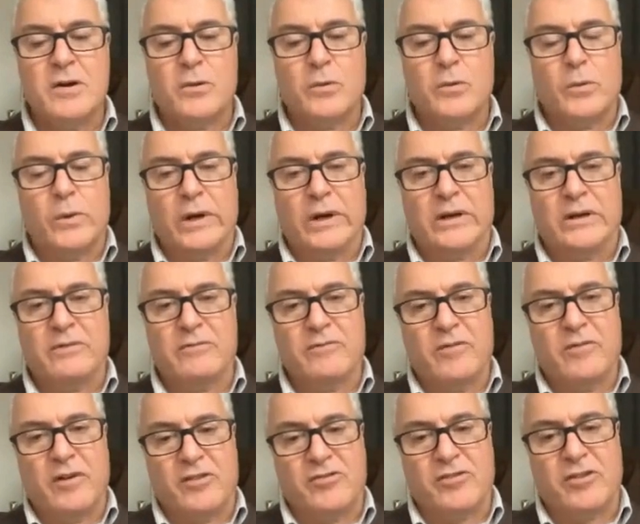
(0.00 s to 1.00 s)
with
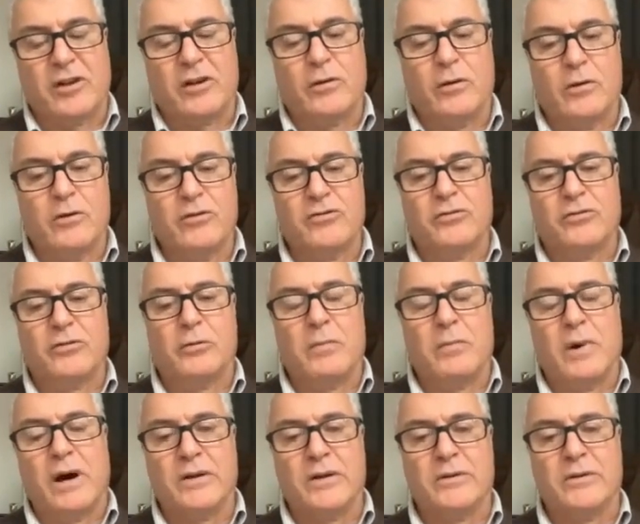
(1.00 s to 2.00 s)
vesicles from
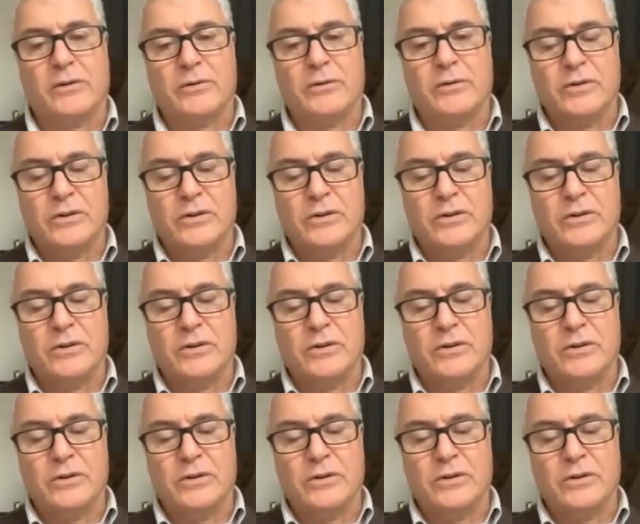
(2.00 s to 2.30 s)
either